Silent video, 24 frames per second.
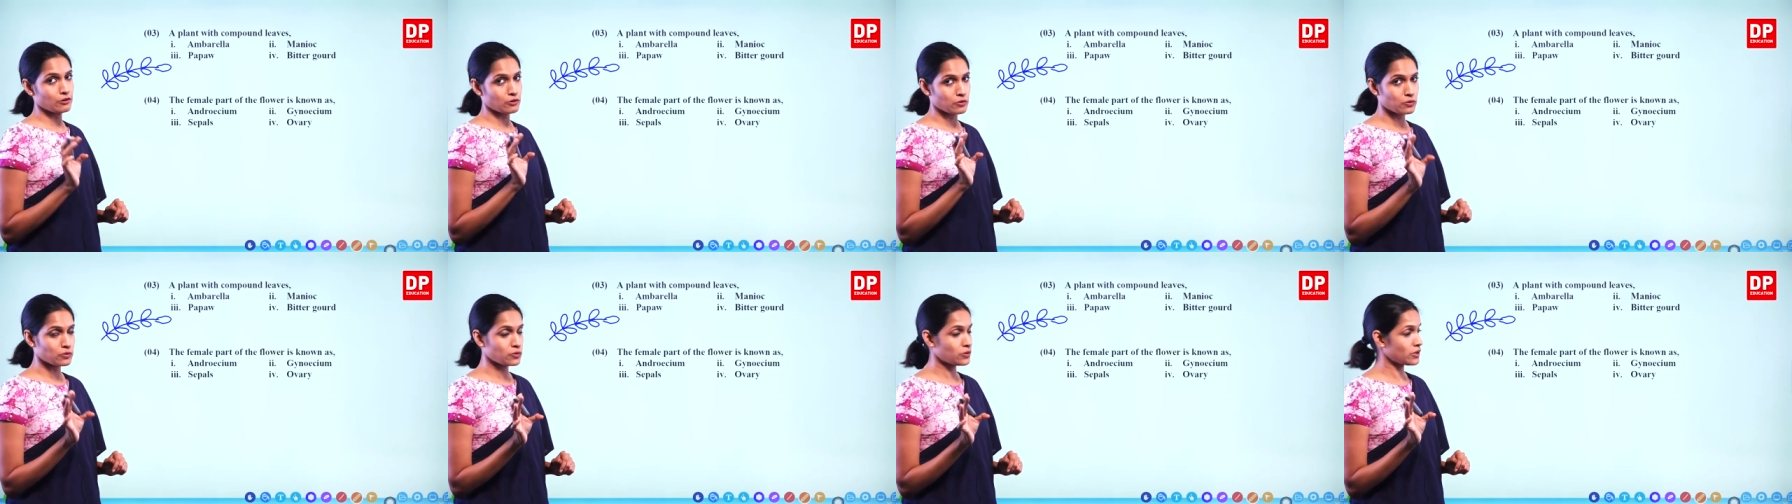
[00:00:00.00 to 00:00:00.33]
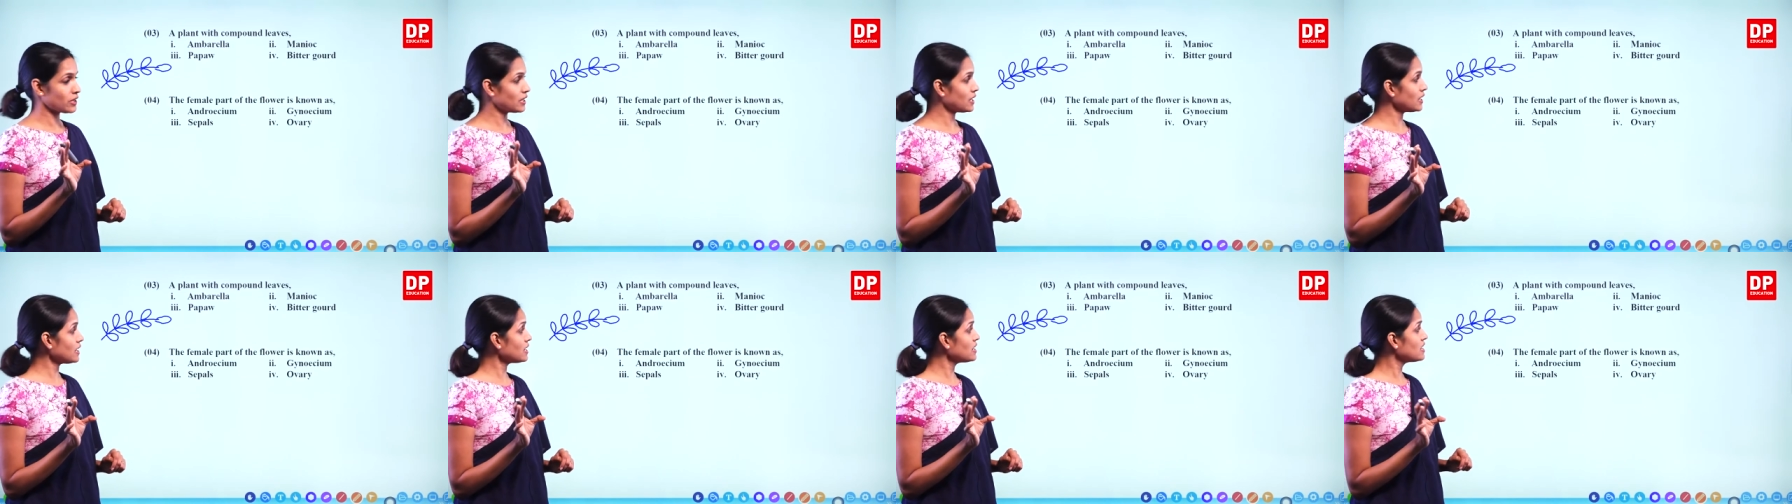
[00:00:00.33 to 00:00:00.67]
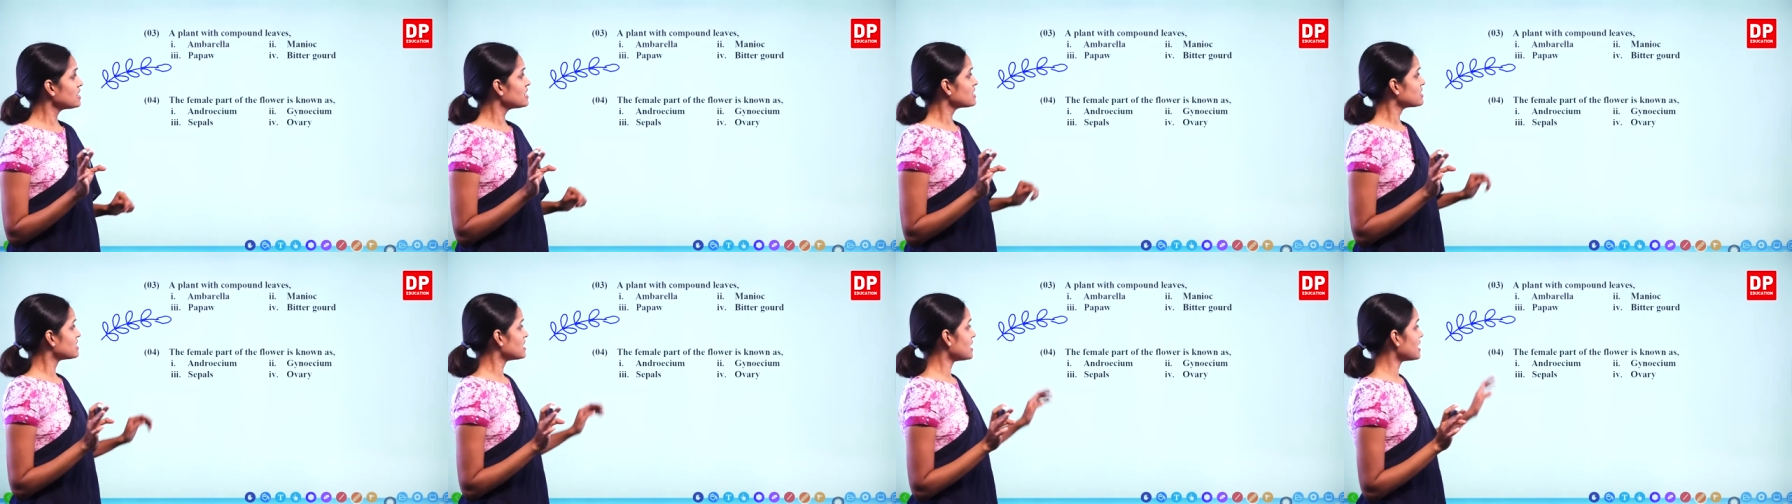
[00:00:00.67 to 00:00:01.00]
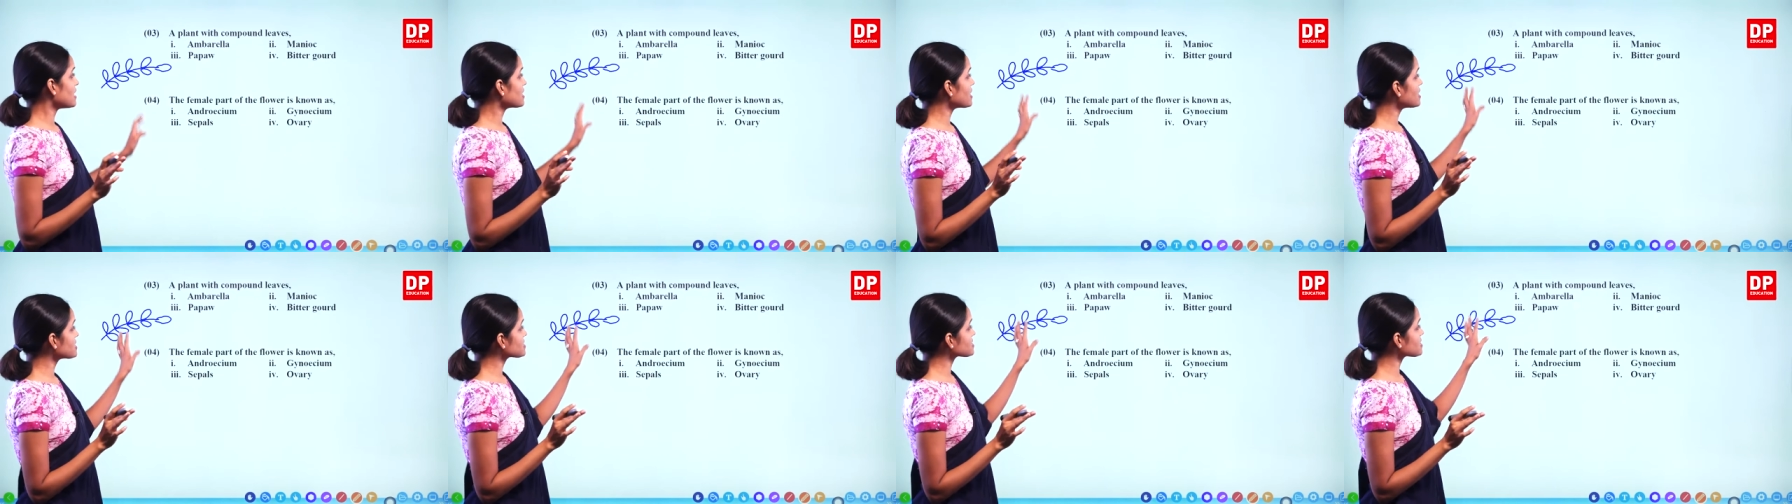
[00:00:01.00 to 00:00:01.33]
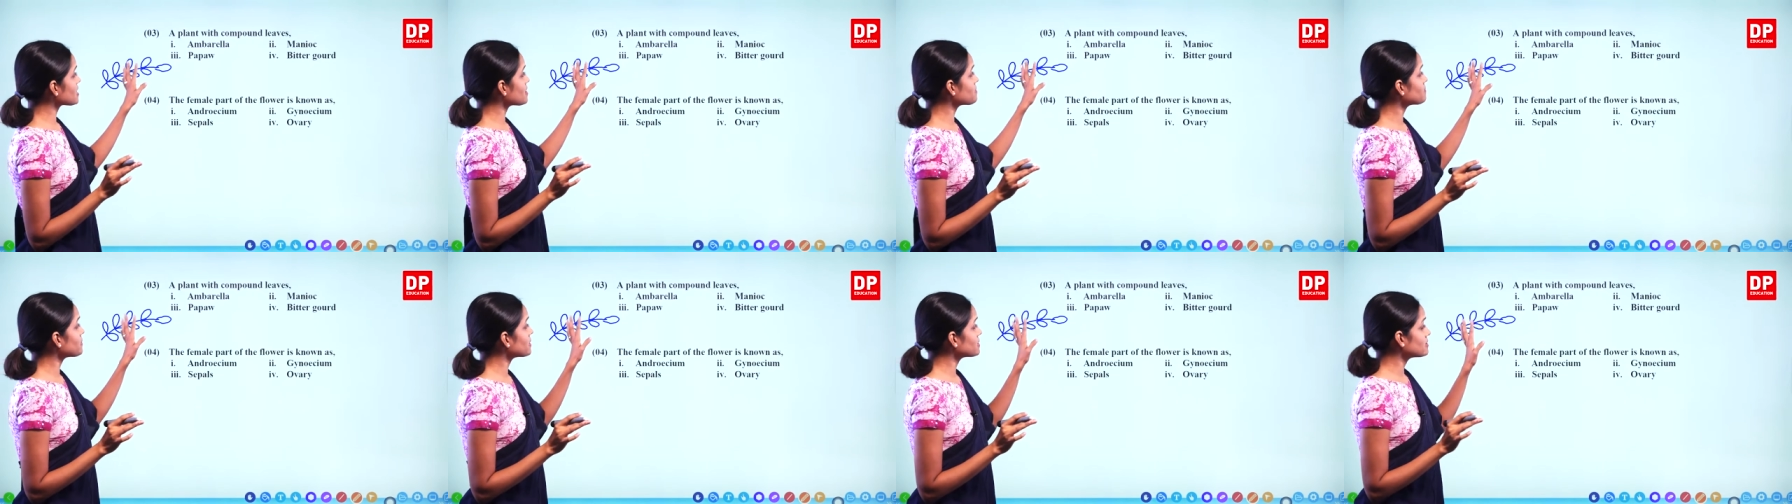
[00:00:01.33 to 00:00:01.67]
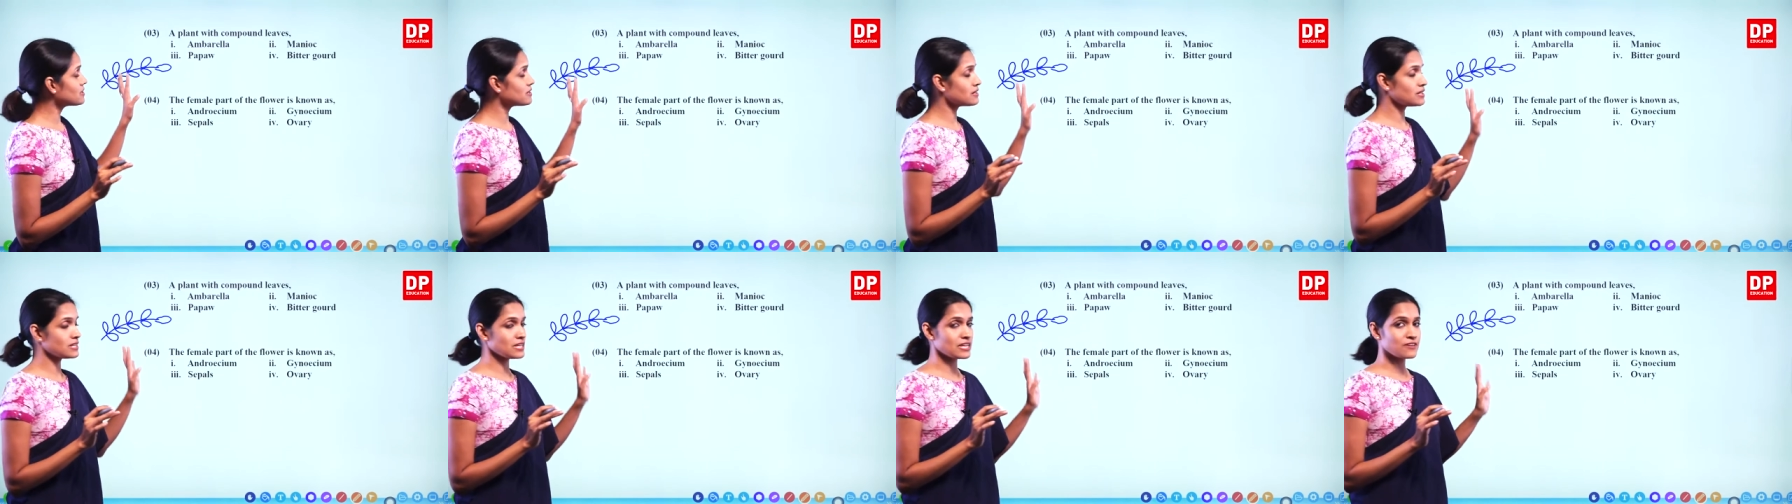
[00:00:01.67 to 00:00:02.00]
Okay, there are some
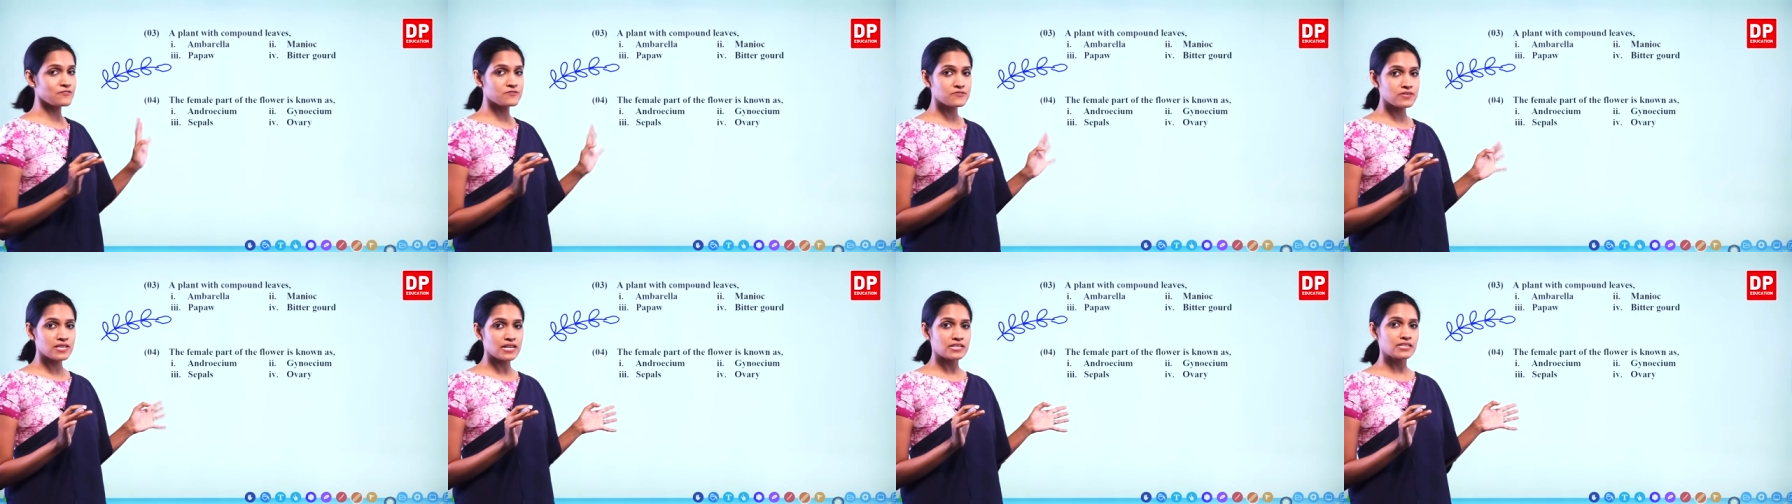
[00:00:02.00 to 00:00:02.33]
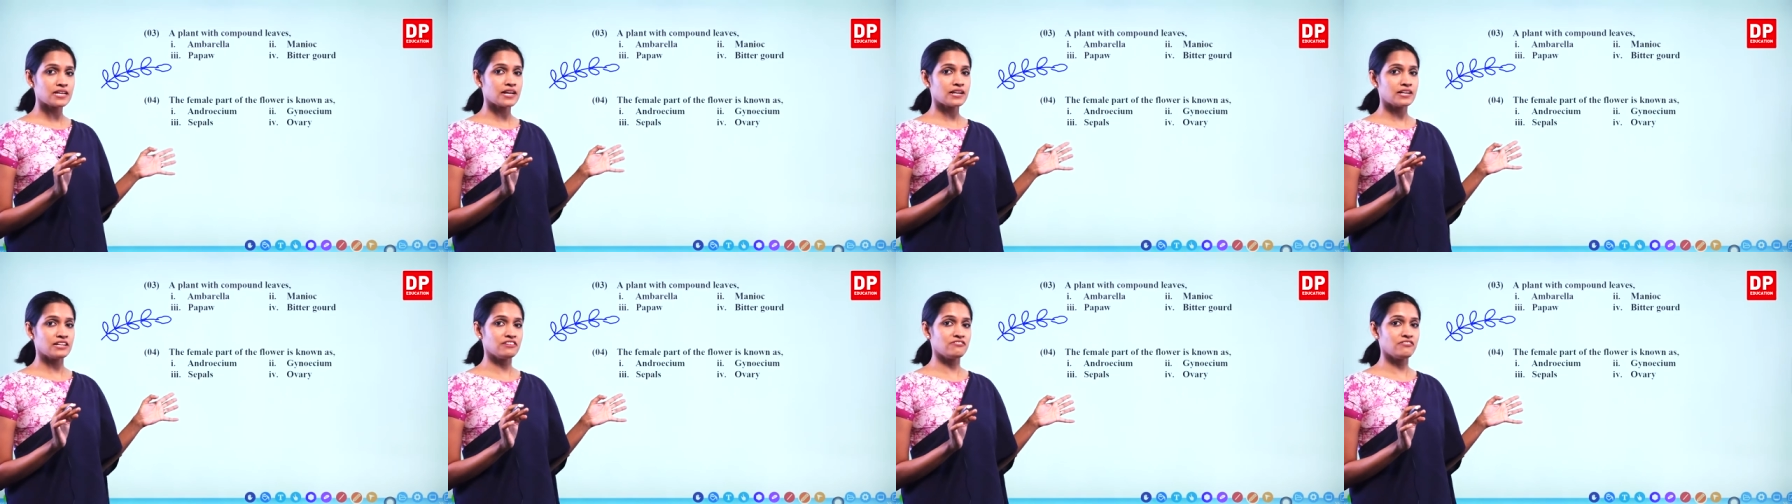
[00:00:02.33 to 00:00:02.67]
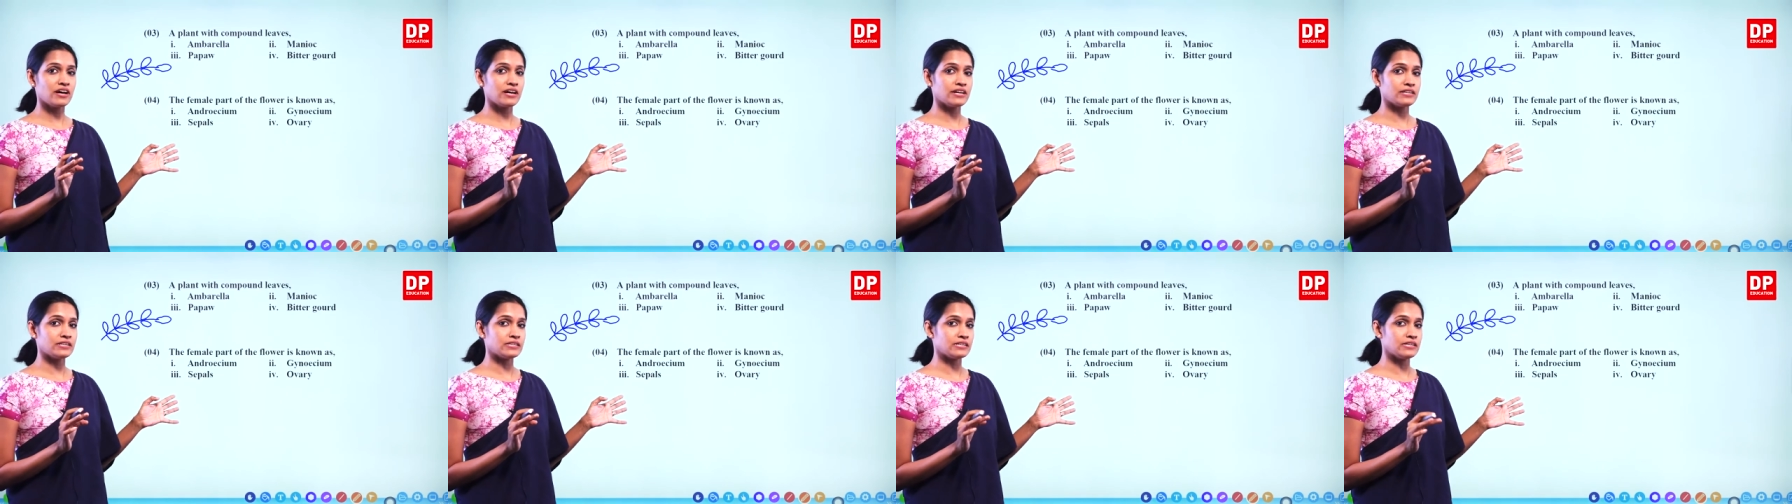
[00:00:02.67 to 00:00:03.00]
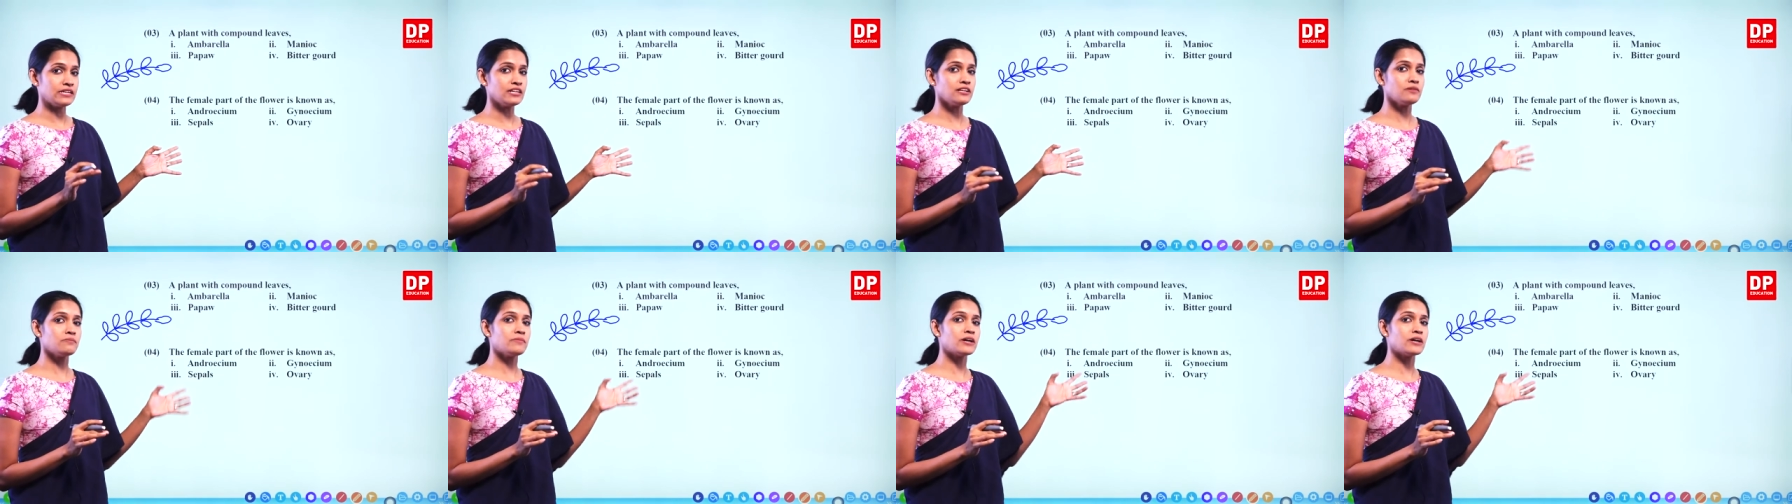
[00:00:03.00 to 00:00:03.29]
other leaves that are divided